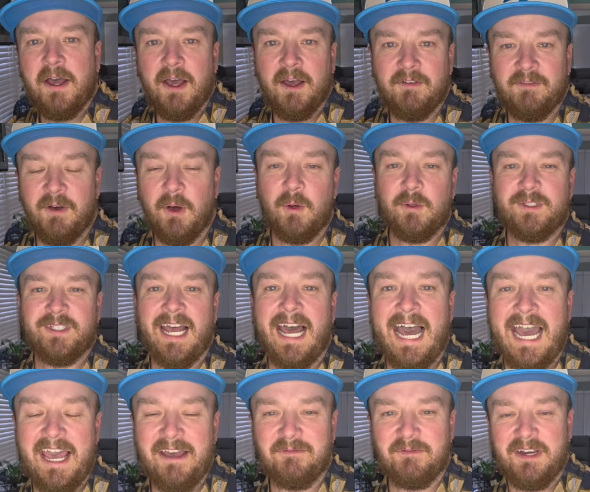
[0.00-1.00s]
Folks, I
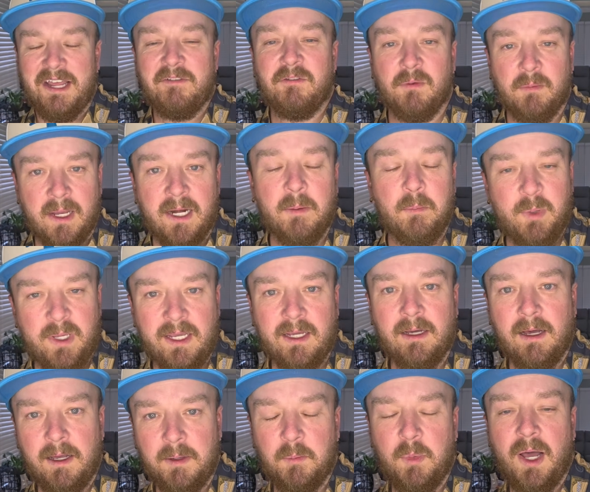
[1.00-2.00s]
have never made a
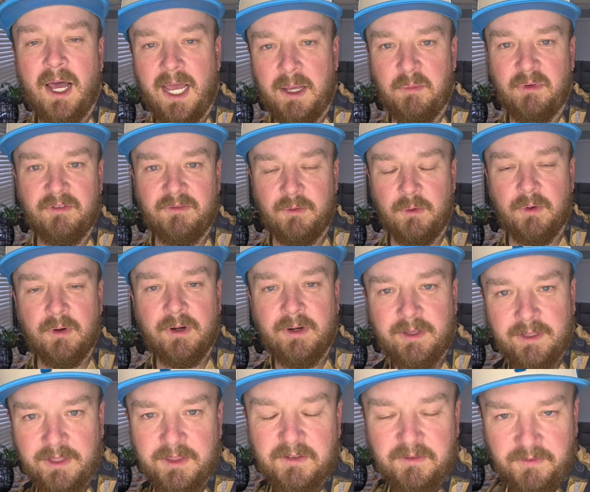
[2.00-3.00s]
pecan pie before.
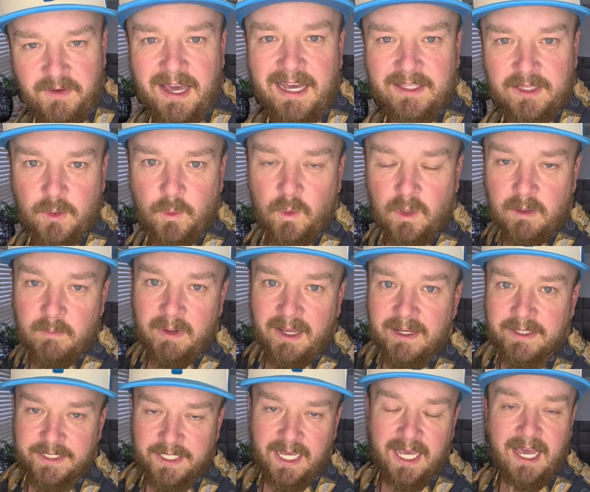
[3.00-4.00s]
The fact that we're
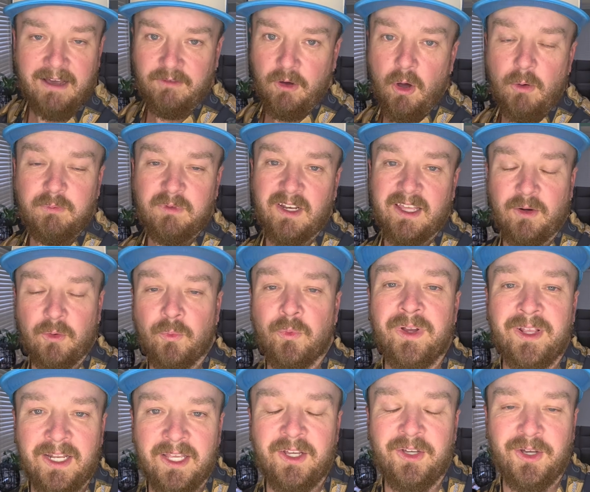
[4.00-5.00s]
about to have hopefully a
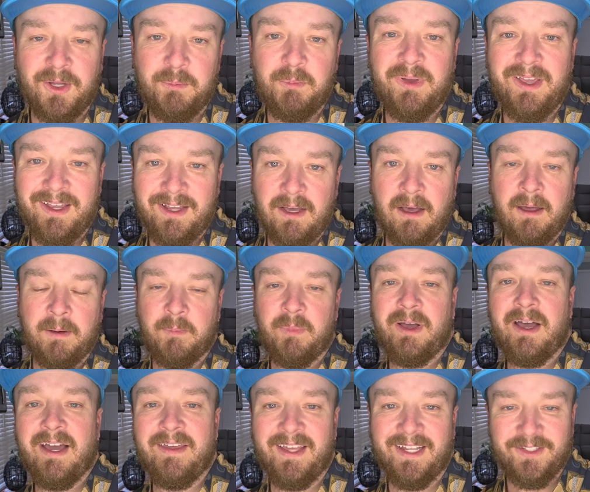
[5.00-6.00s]
really good pecan
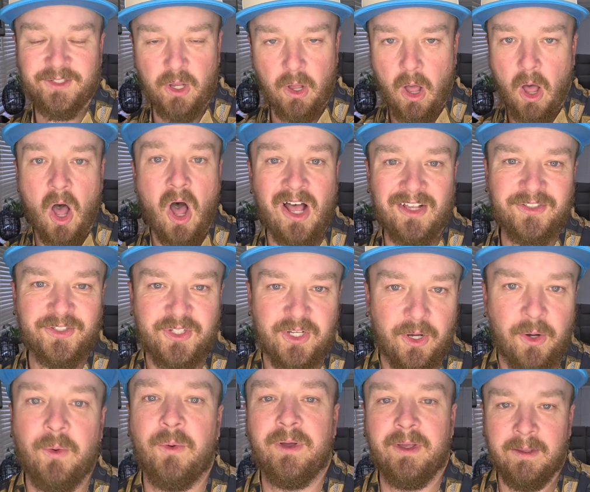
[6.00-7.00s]
pie that's
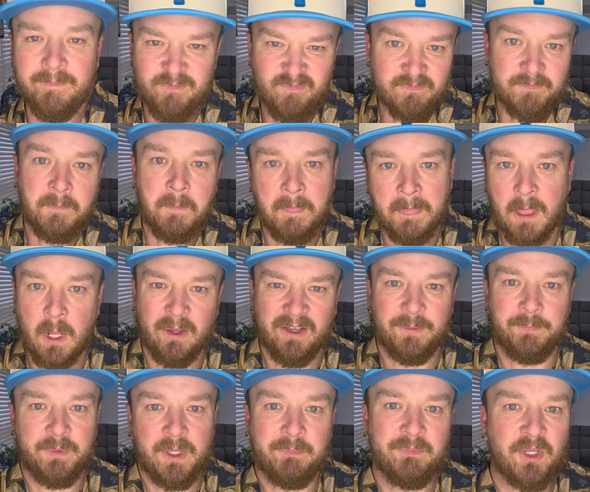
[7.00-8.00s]
also
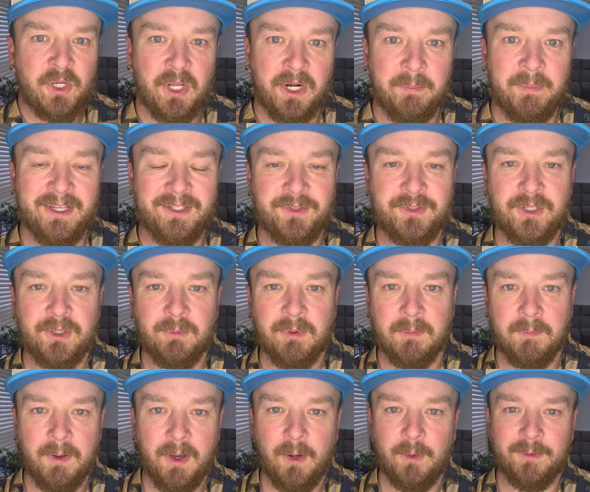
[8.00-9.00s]
going to be super
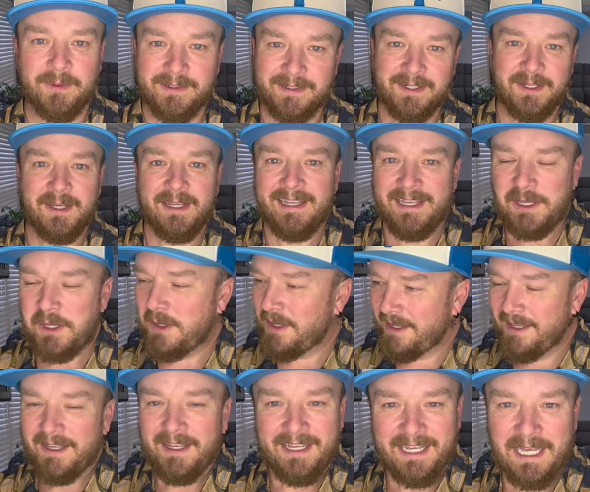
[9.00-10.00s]
potent.
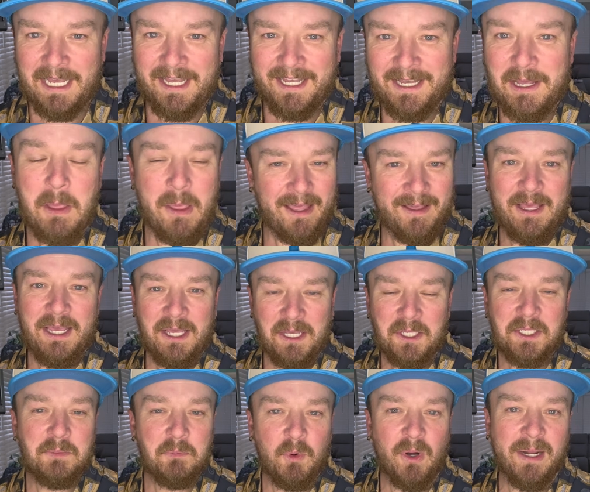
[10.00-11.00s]

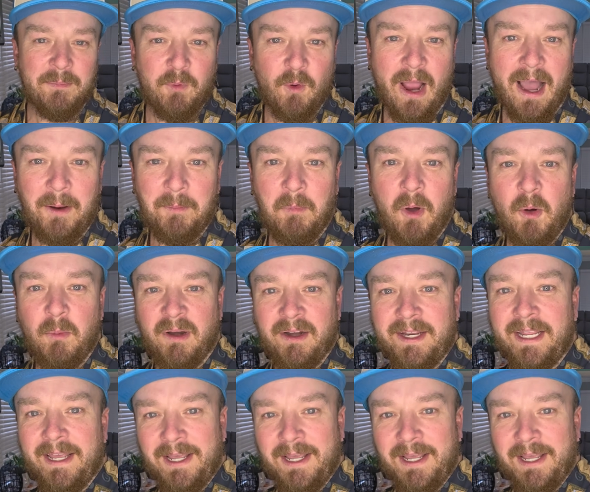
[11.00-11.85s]
It's a pretty proud moment.